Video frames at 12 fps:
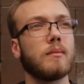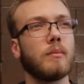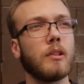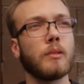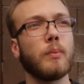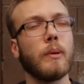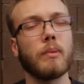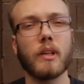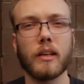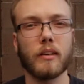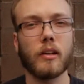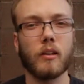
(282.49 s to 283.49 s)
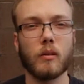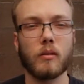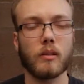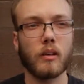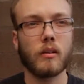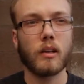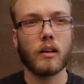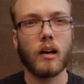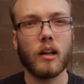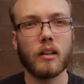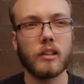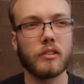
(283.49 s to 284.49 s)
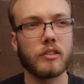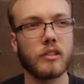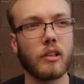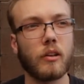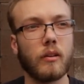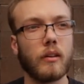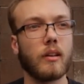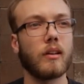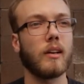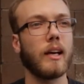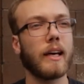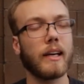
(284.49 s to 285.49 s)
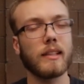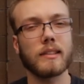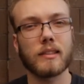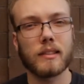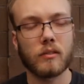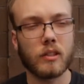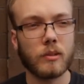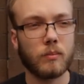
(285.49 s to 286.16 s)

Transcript: most people I know go to college, so I guess